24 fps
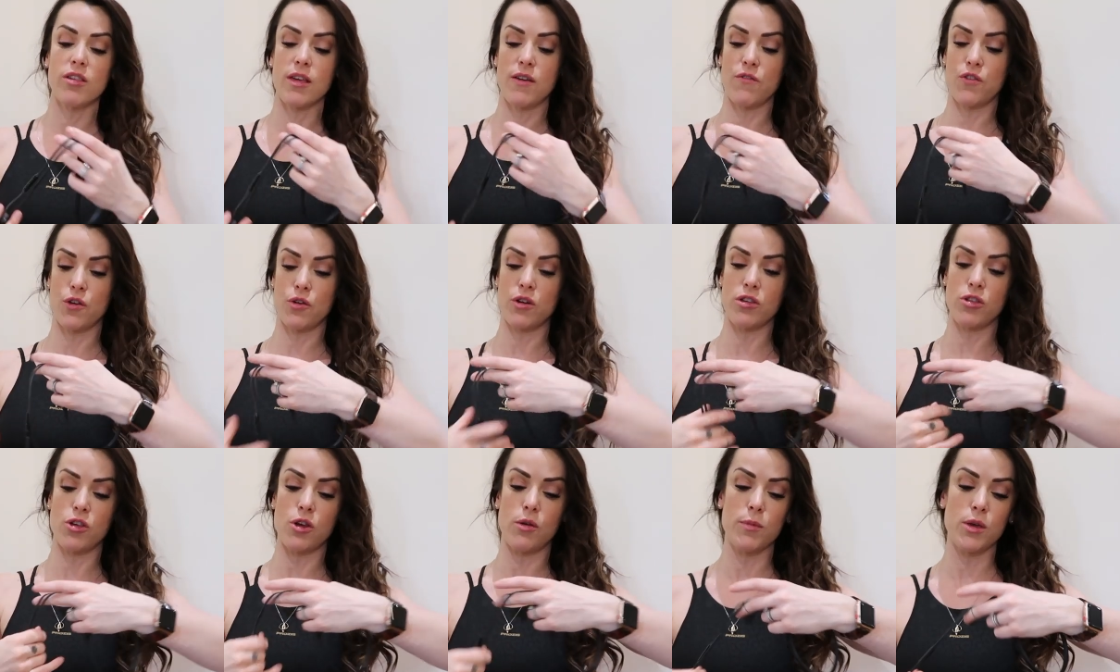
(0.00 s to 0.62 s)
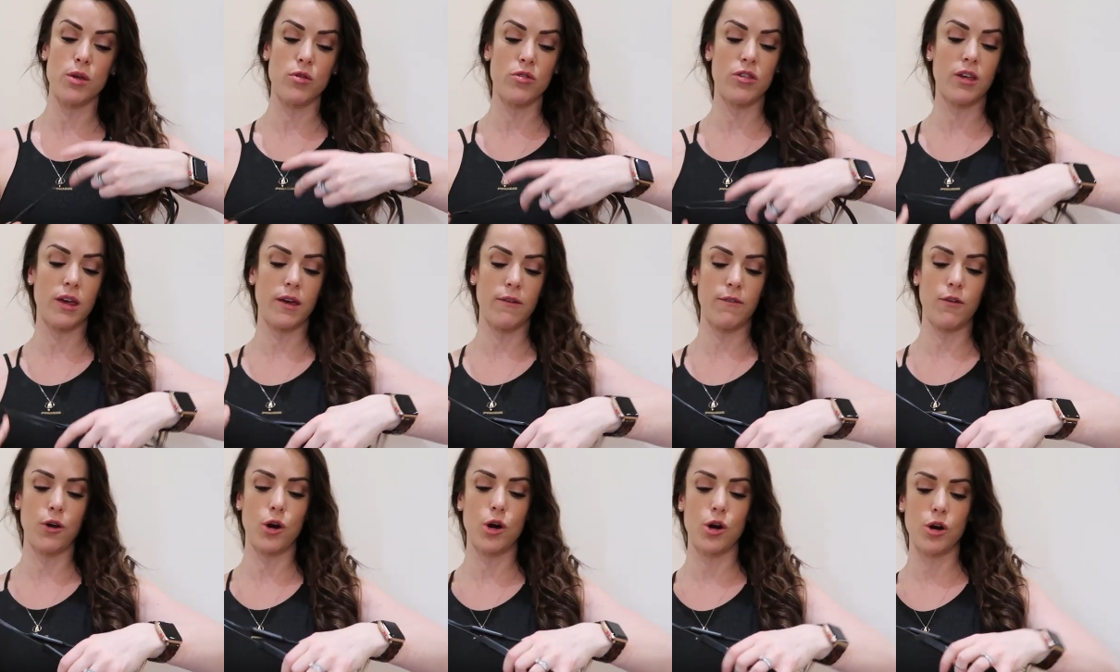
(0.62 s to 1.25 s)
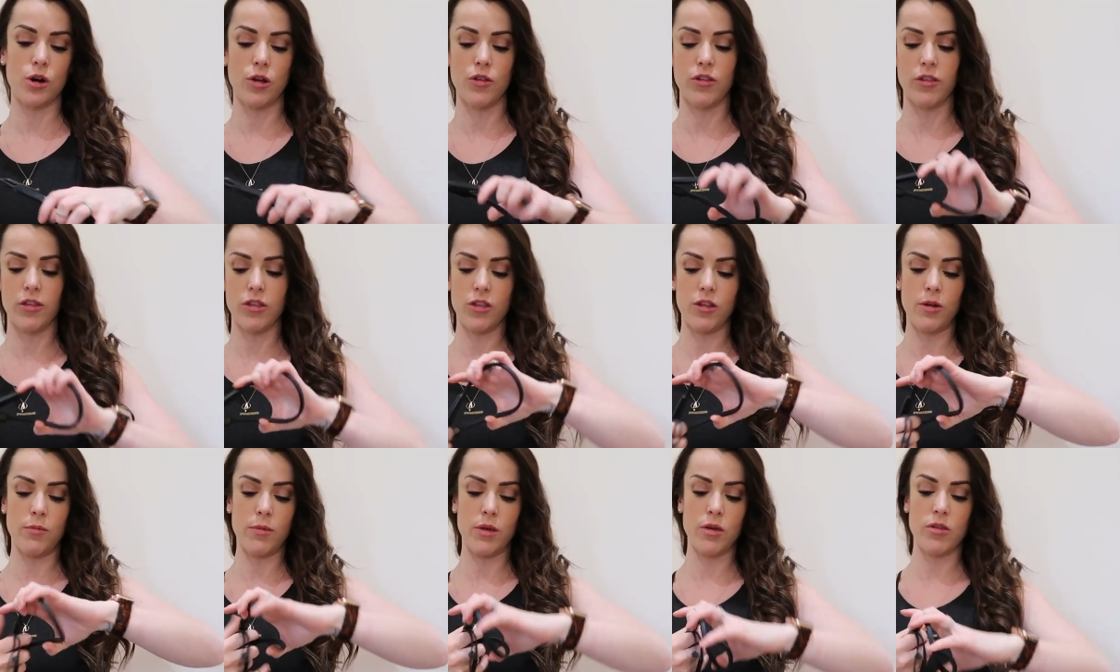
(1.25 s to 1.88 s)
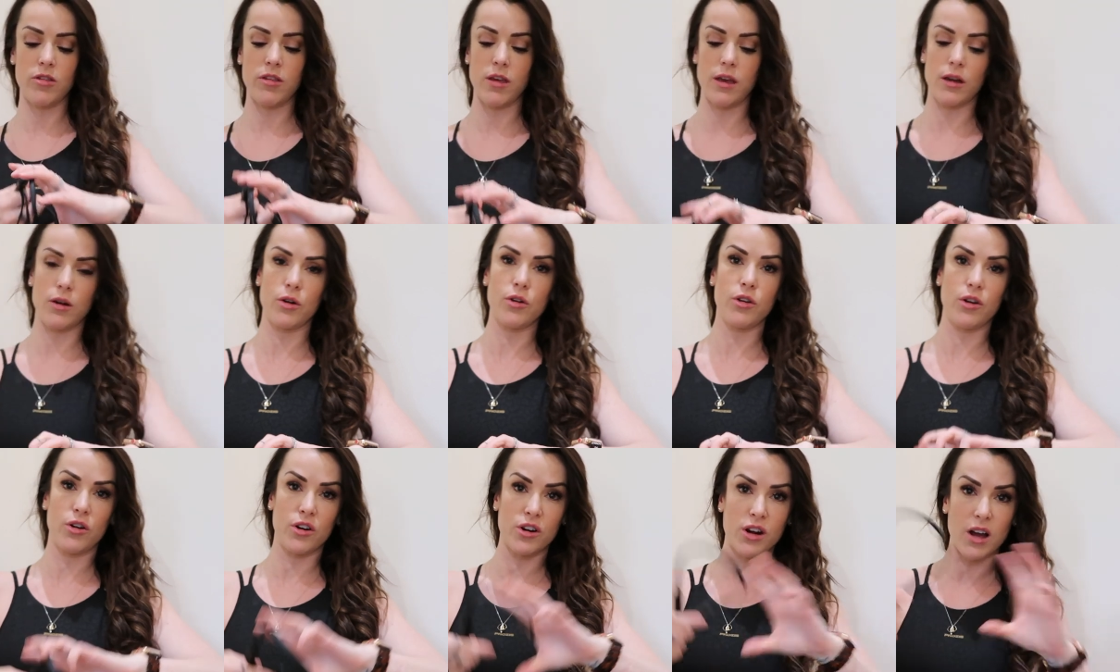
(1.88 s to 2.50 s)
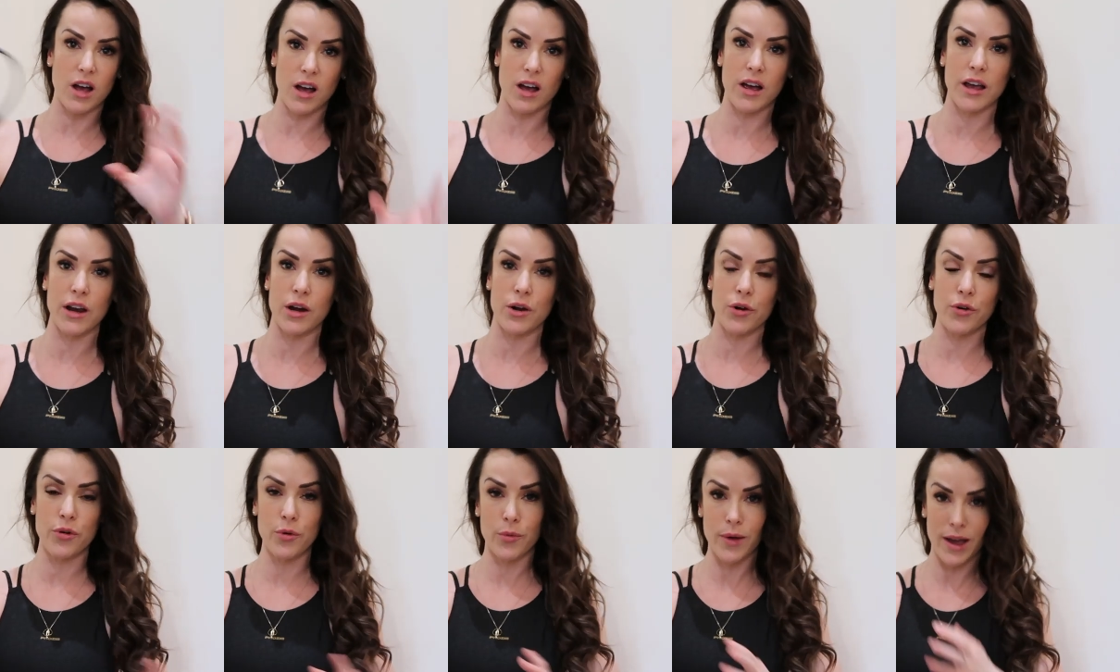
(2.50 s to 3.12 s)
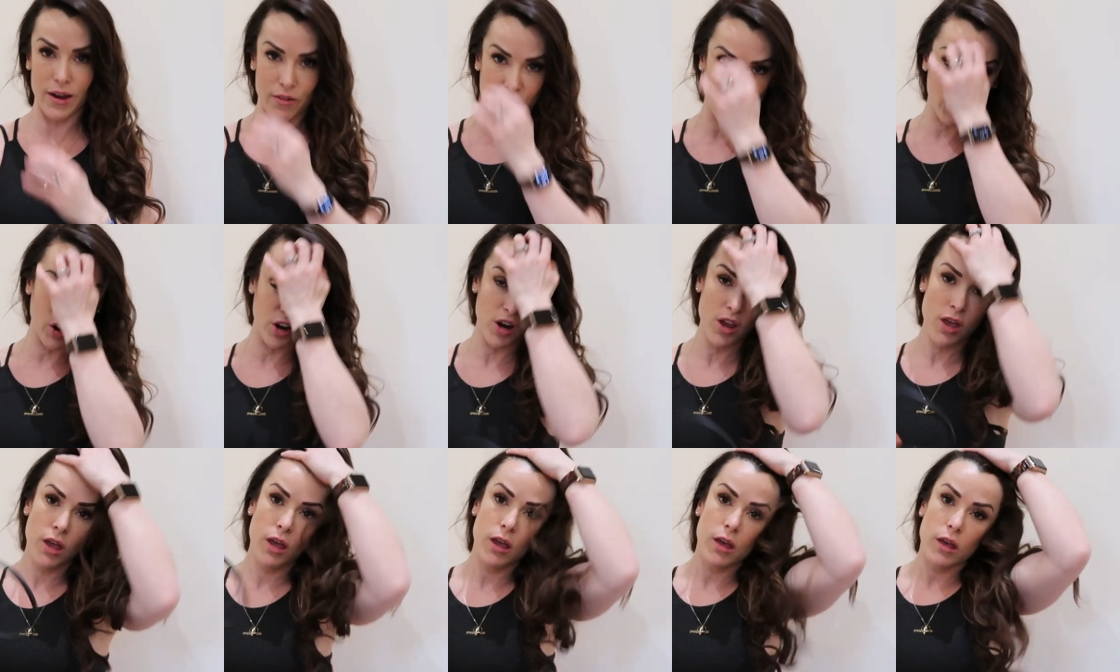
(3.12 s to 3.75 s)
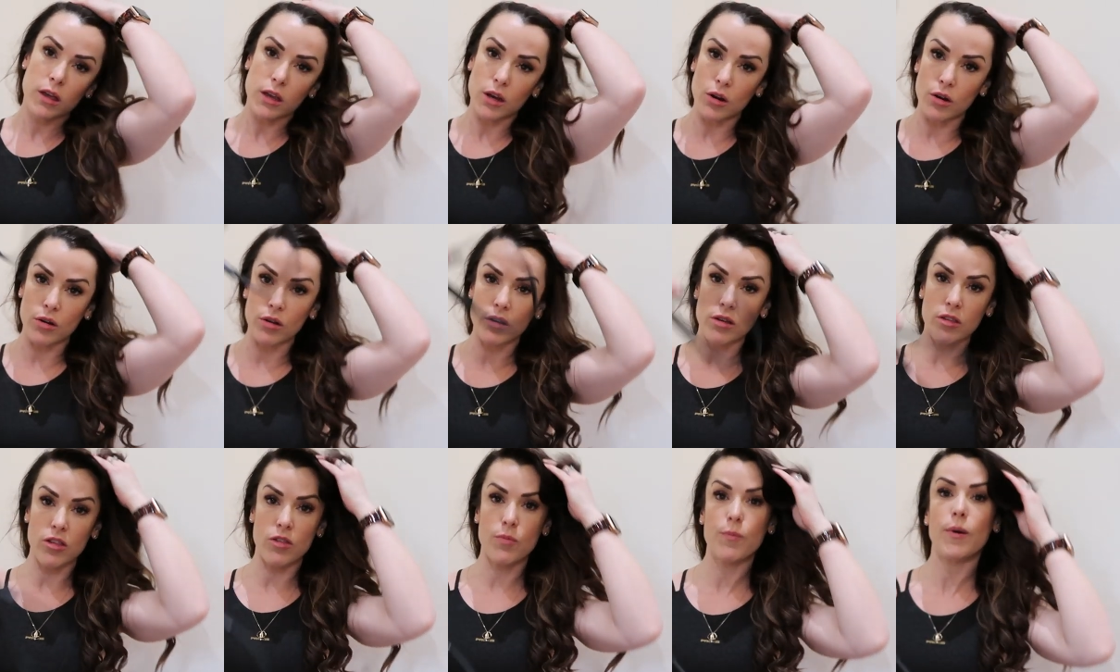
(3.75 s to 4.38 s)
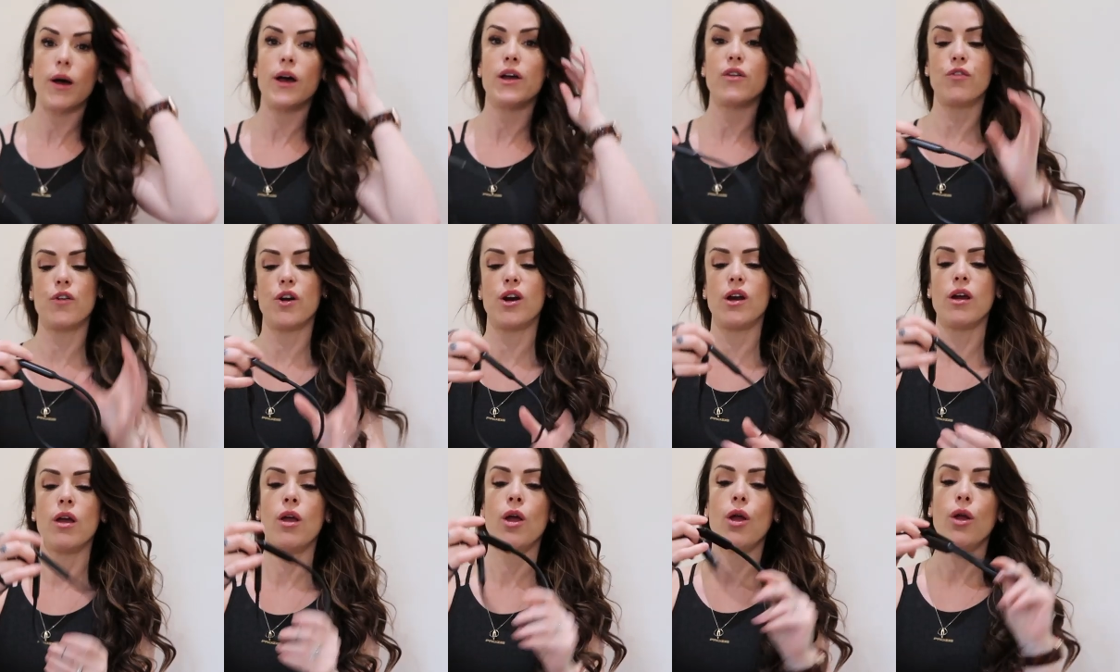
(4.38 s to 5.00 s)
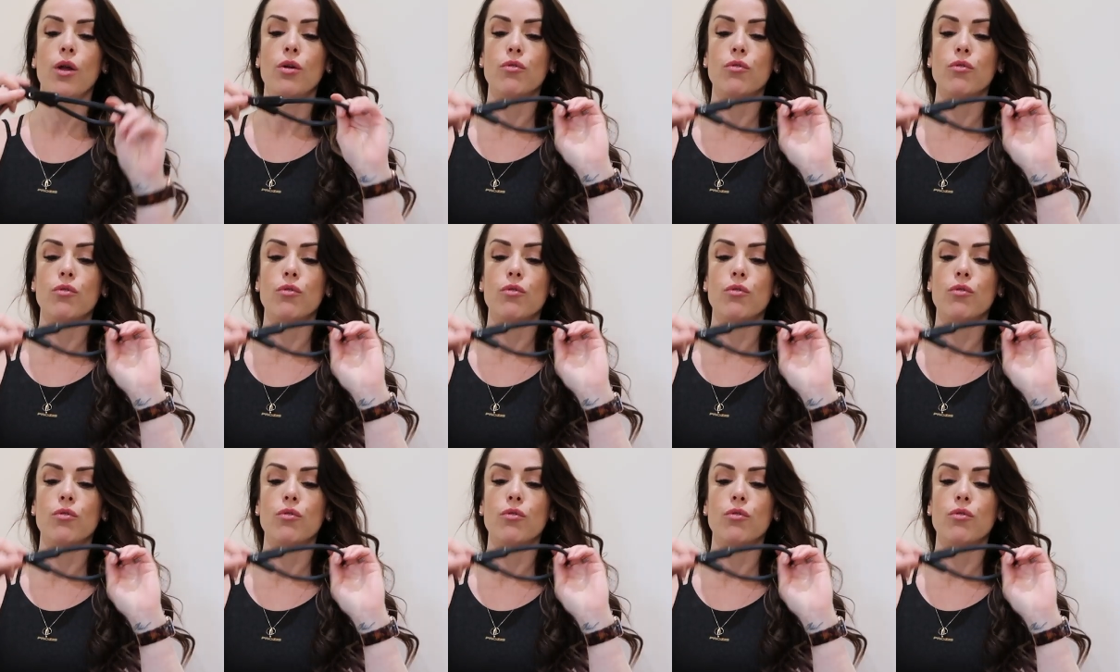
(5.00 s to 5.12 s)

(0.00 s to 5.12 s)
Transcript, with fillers: If you're into your music, if your girl's into their music, or your guy, or whoever you're looking to buy for,